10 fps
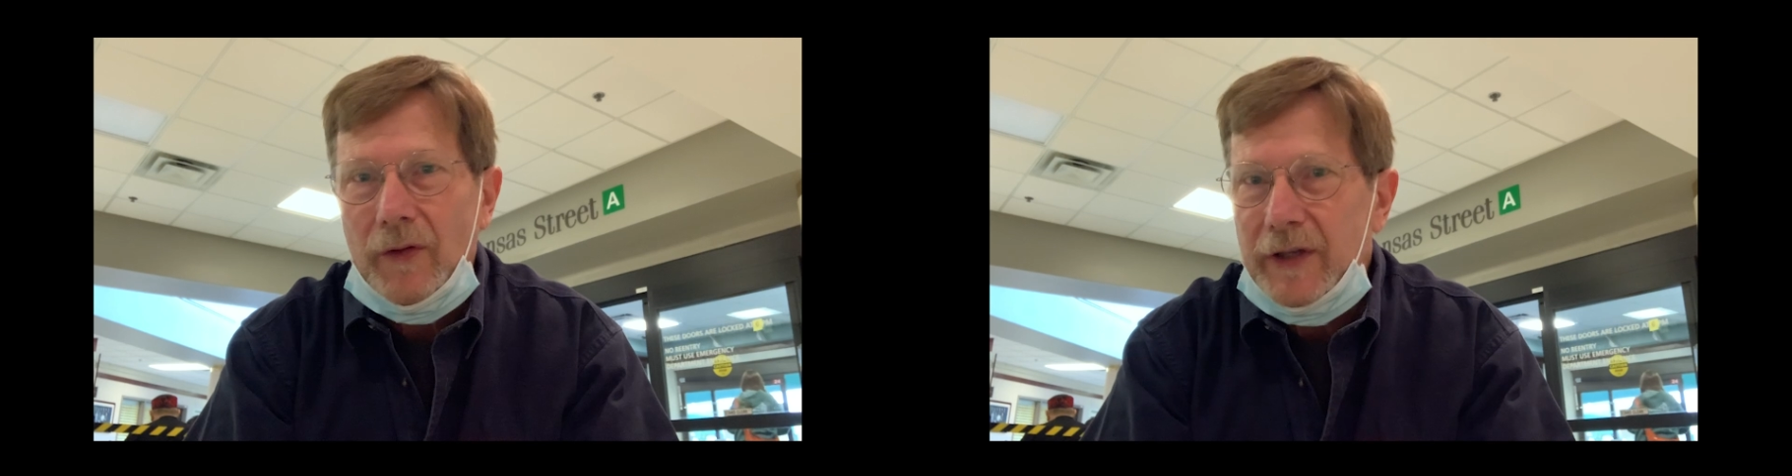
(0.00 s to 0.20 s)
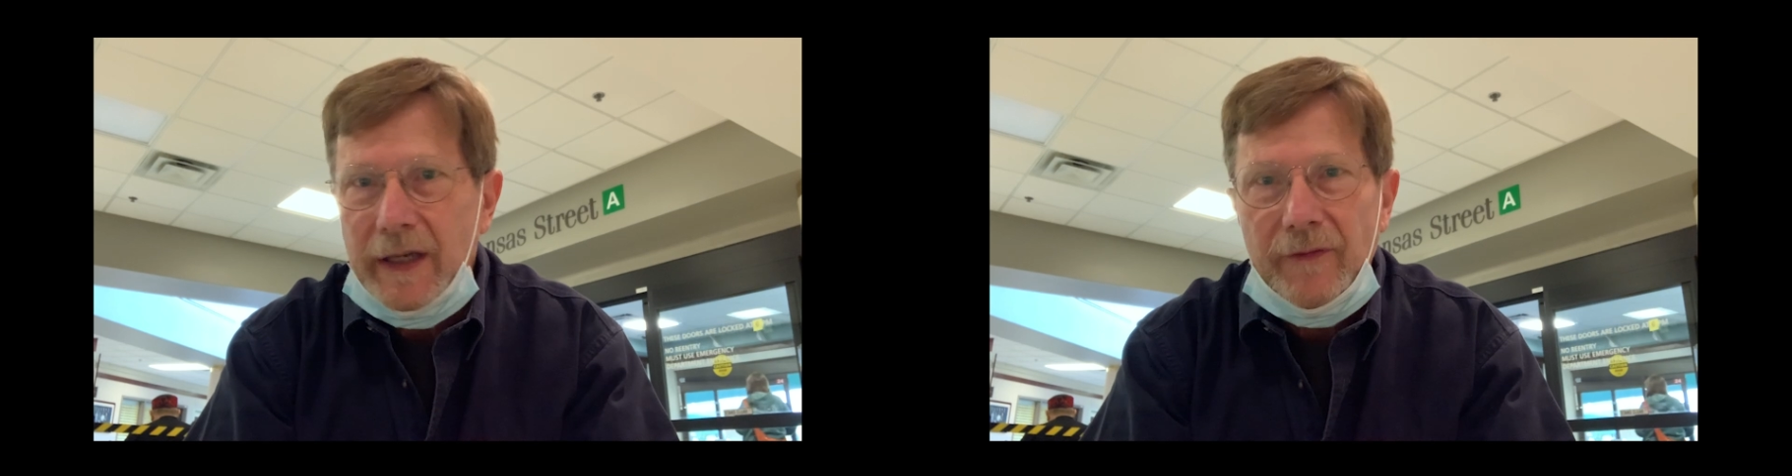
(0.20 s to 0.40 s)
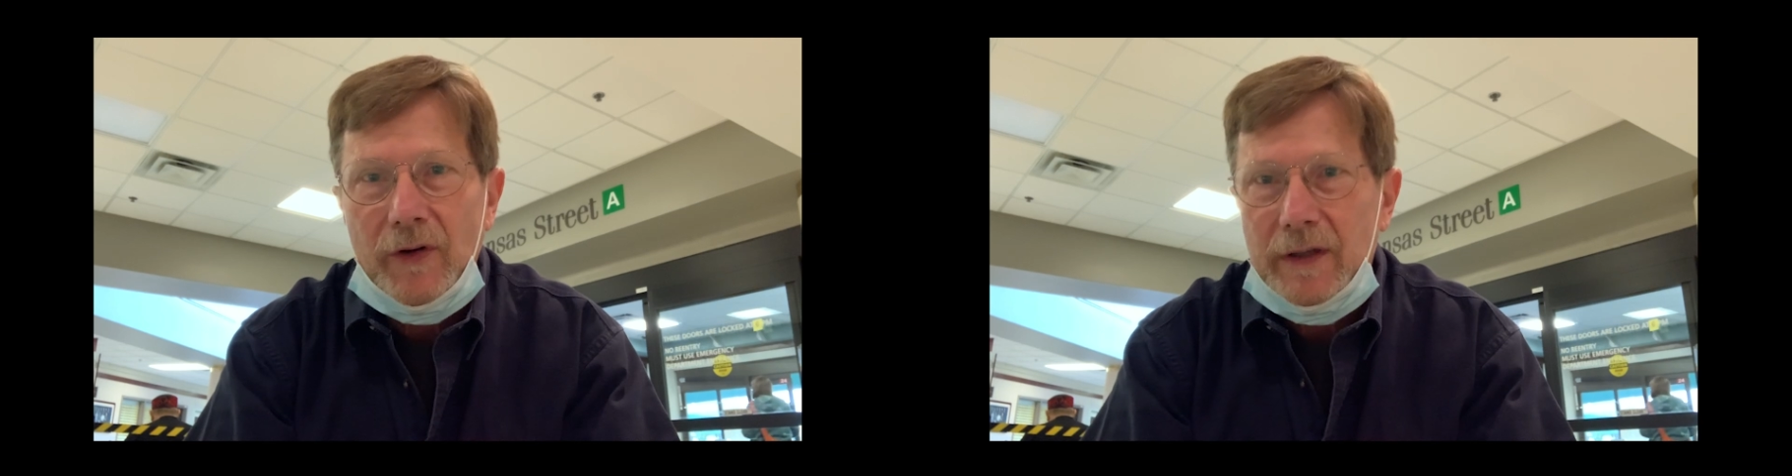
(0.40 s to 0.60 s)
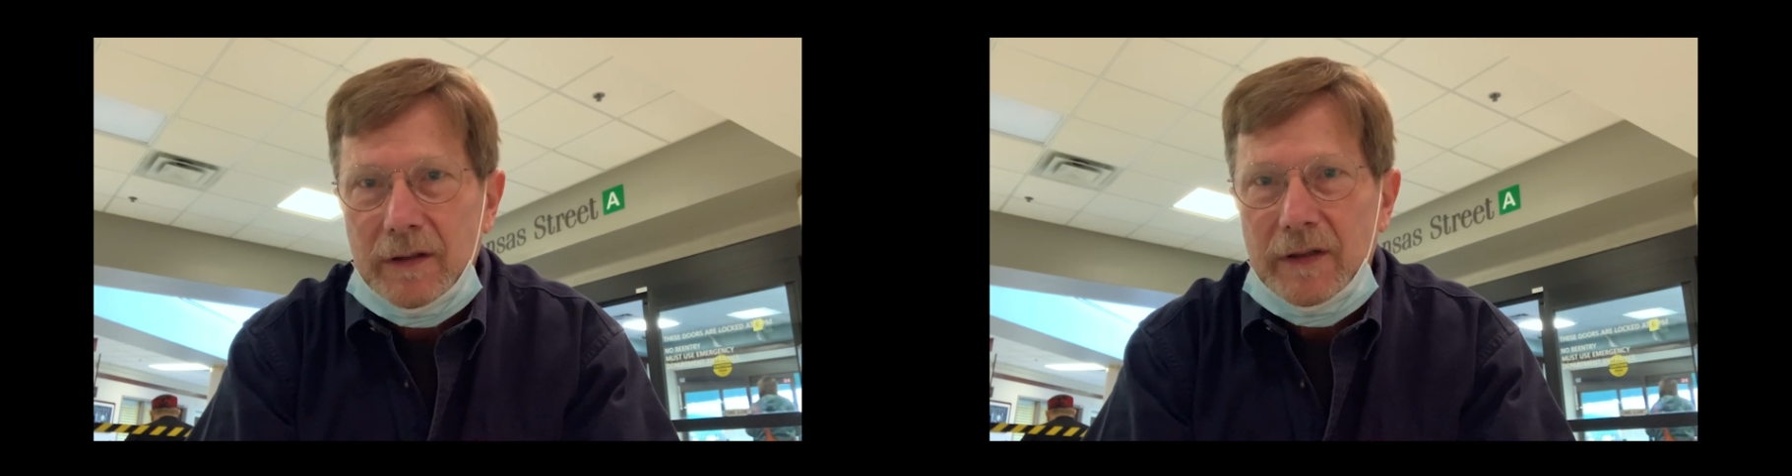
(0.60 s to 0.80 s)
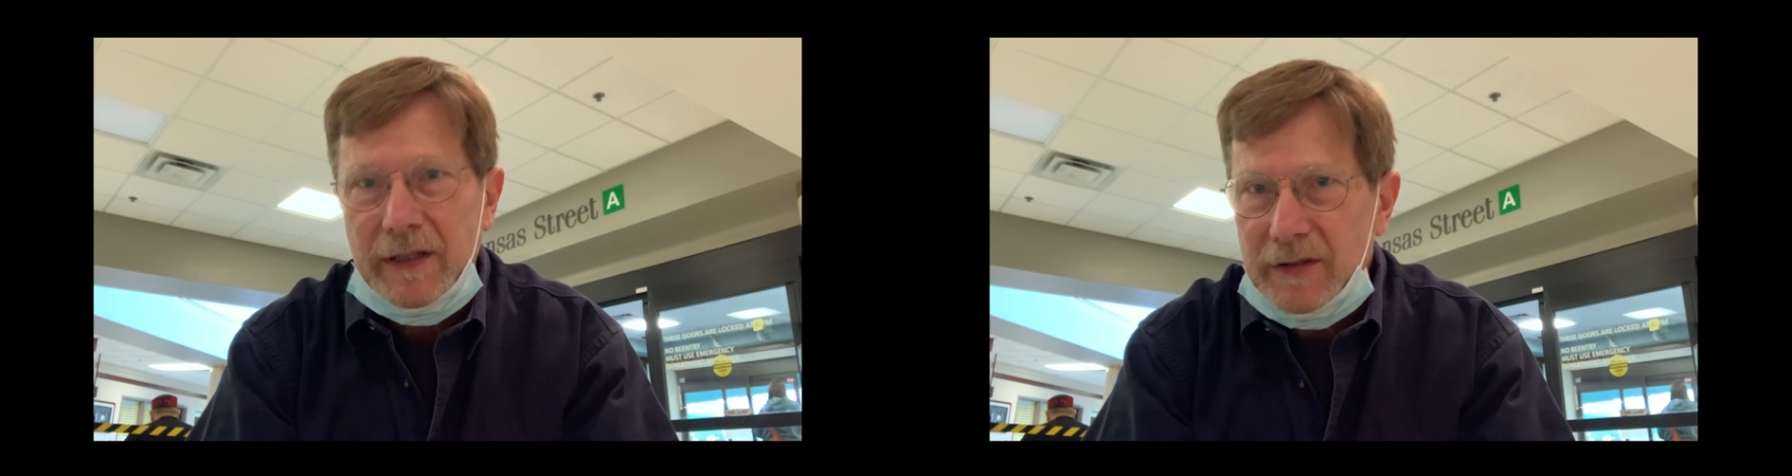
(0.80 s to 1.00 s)
the
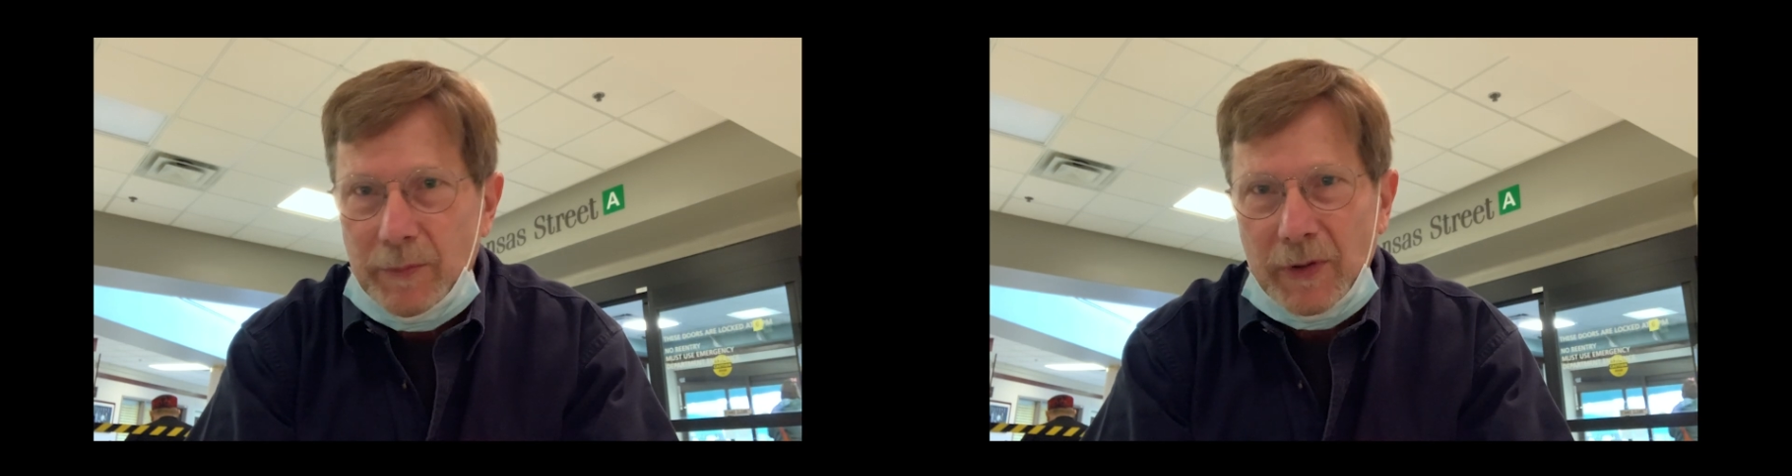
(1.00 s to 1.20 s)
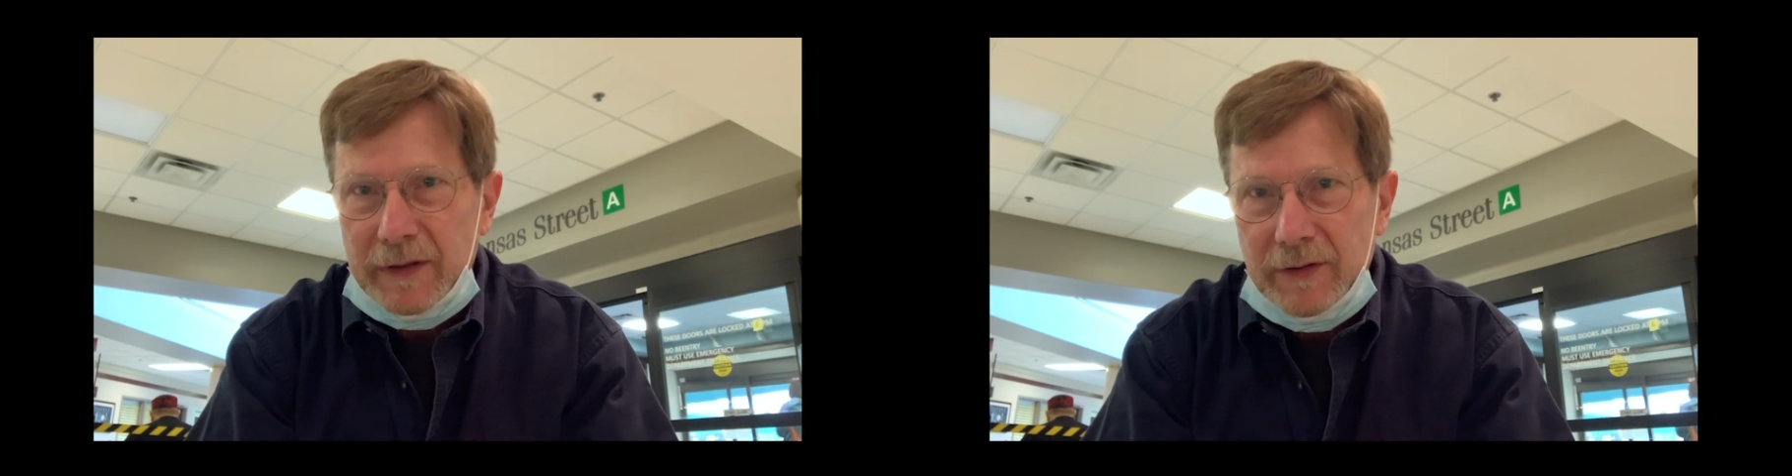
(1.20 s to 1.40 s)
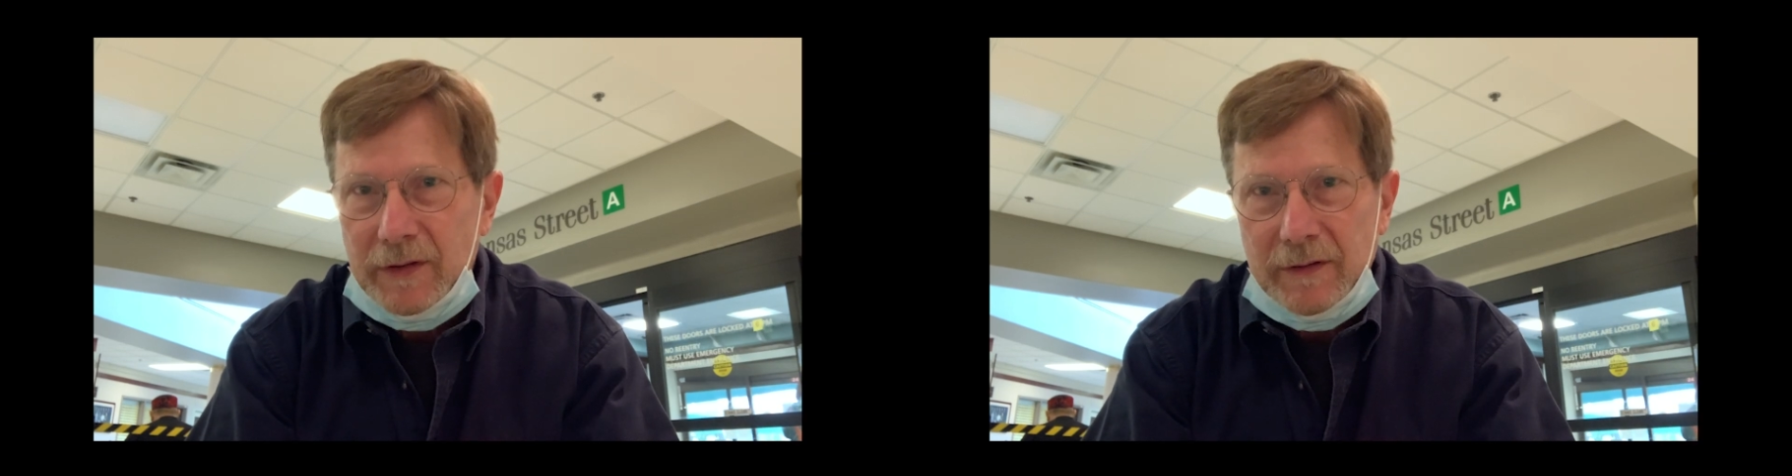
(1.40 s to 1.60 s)
different disciplines.